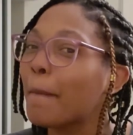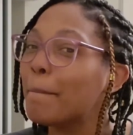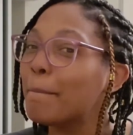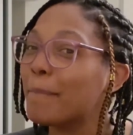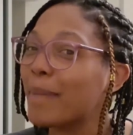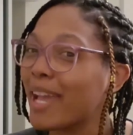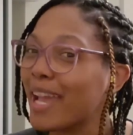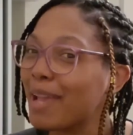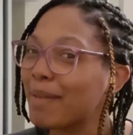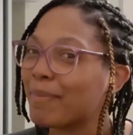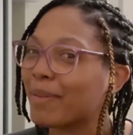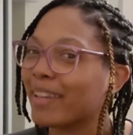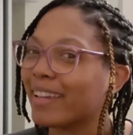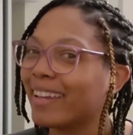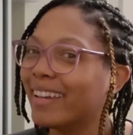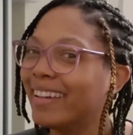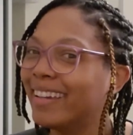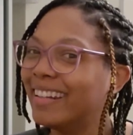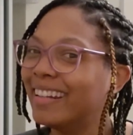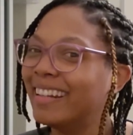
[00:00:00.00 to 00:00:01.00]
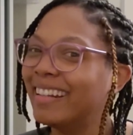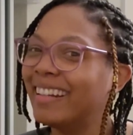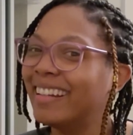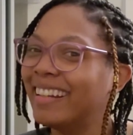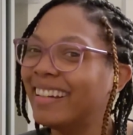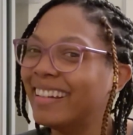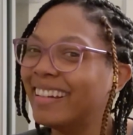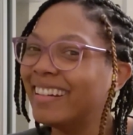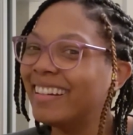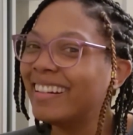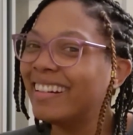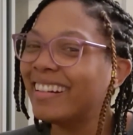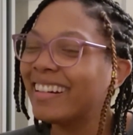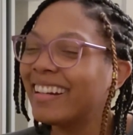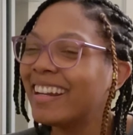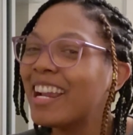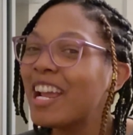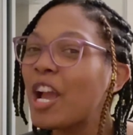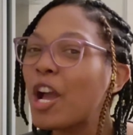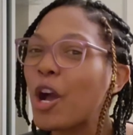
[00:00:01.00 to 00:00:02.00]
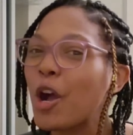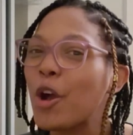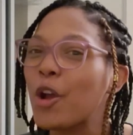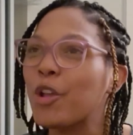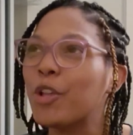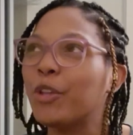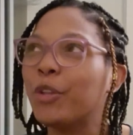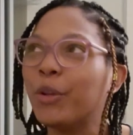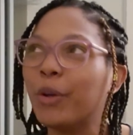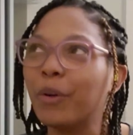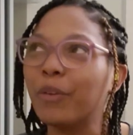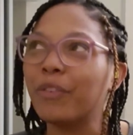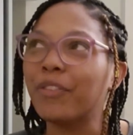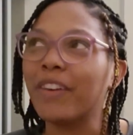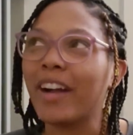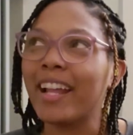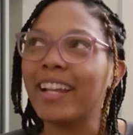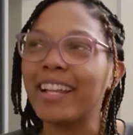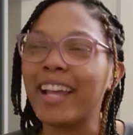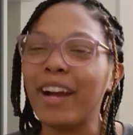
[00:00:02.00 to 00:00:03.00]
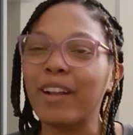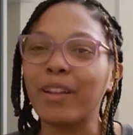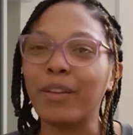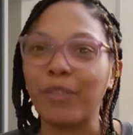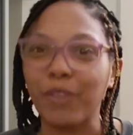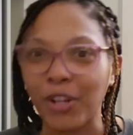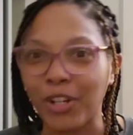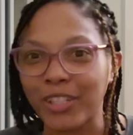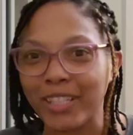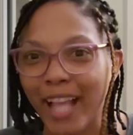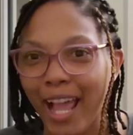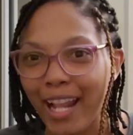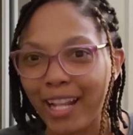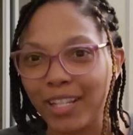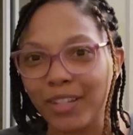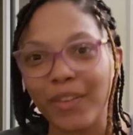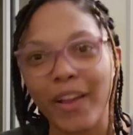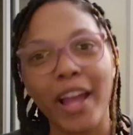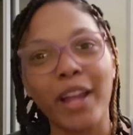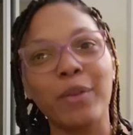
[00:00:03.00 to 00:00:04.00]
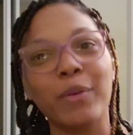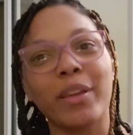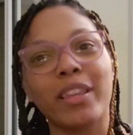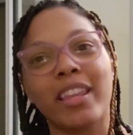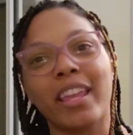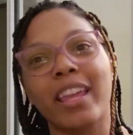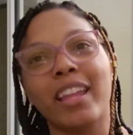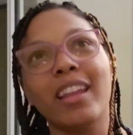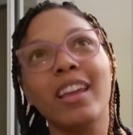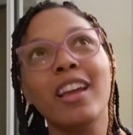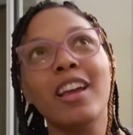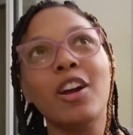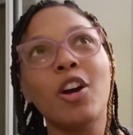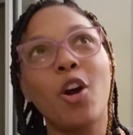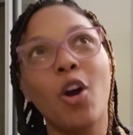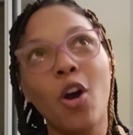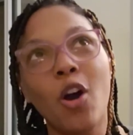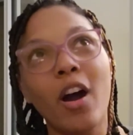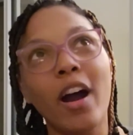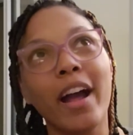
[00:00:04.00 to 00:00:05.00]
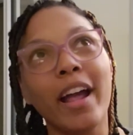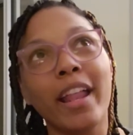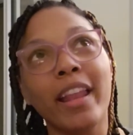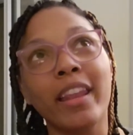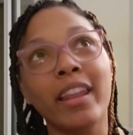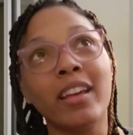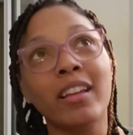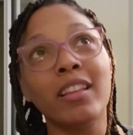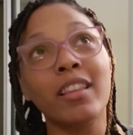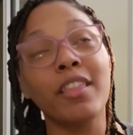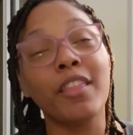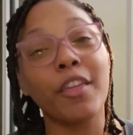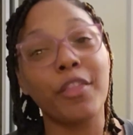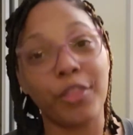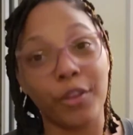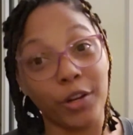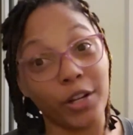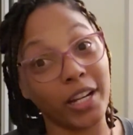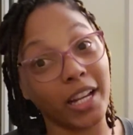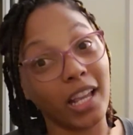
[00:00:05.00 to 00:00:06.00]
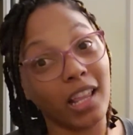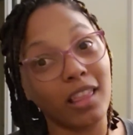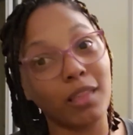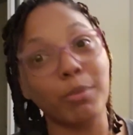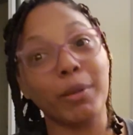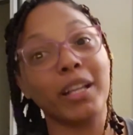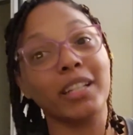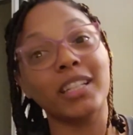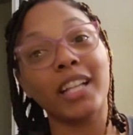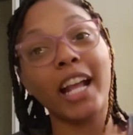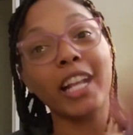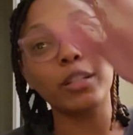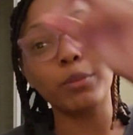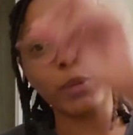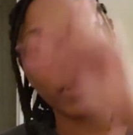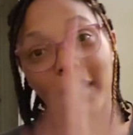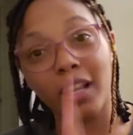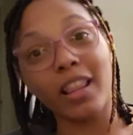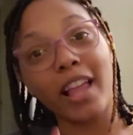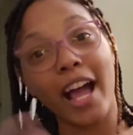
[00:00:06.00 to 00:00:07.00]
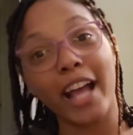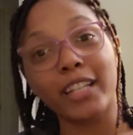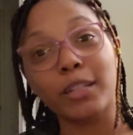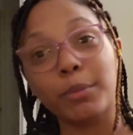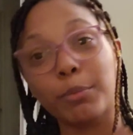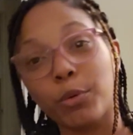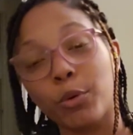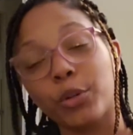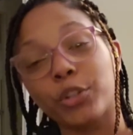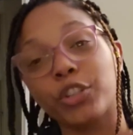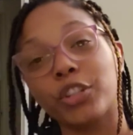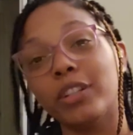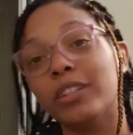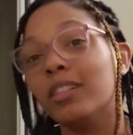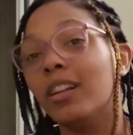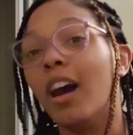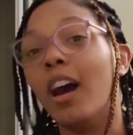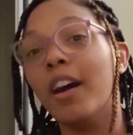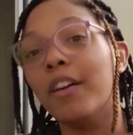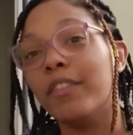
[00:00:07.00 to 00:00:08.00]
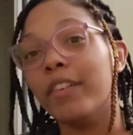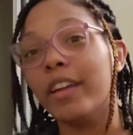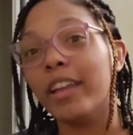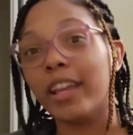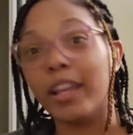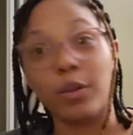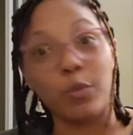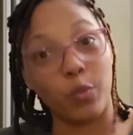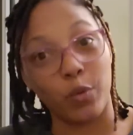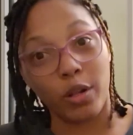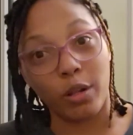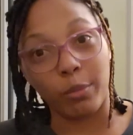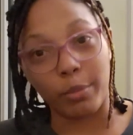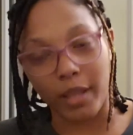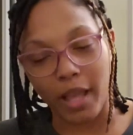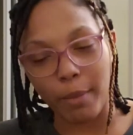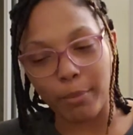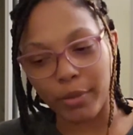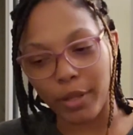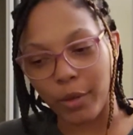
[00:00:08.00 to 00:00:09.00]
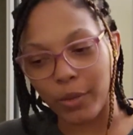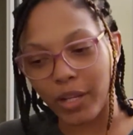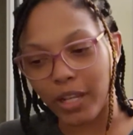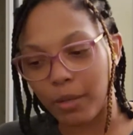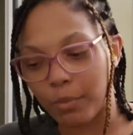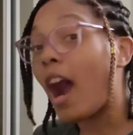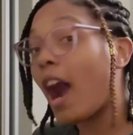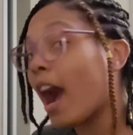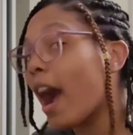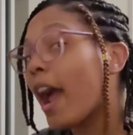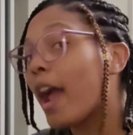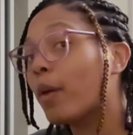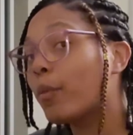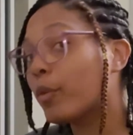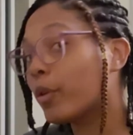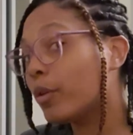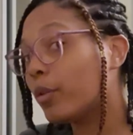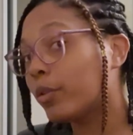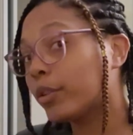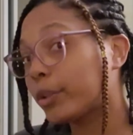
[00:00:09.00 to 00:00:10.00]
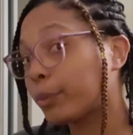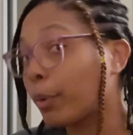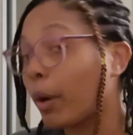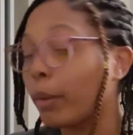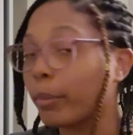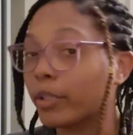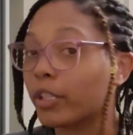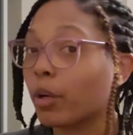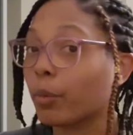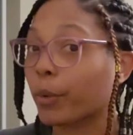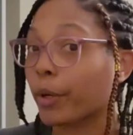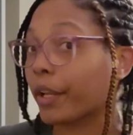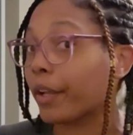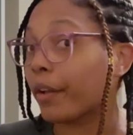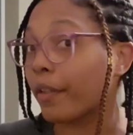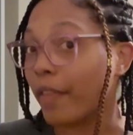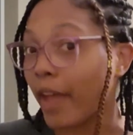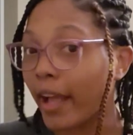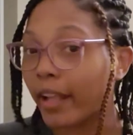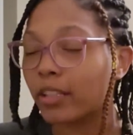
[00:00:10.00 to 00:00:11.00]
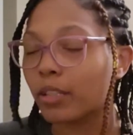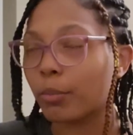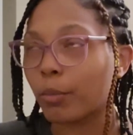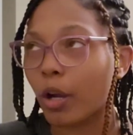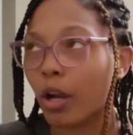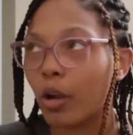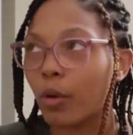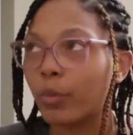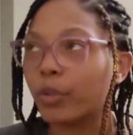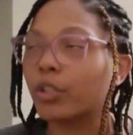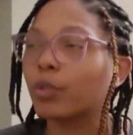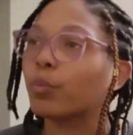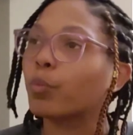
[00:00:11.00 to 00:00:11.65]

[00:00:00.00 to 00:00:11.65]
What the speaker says: Maybe. You'll find out if you're satisfied with it on the 30th, because that's when the last portion of it will be uploaded. I will probably start working on that tomorrow,